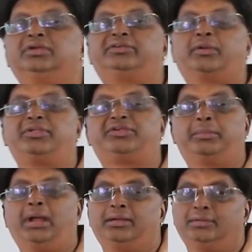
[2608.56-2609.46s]

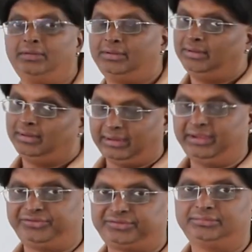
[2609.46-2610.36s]
7C by
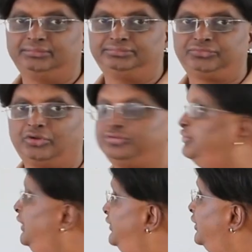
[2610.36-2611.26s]
8.
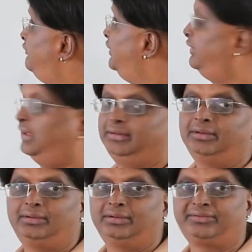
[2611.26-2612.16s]
So that is the
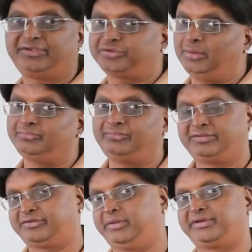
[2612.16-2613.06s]
system
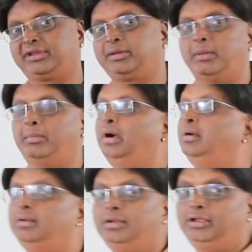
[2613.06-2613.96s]
of symmetry, remember.
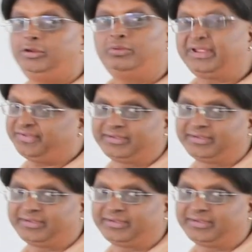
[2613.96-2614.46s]
Next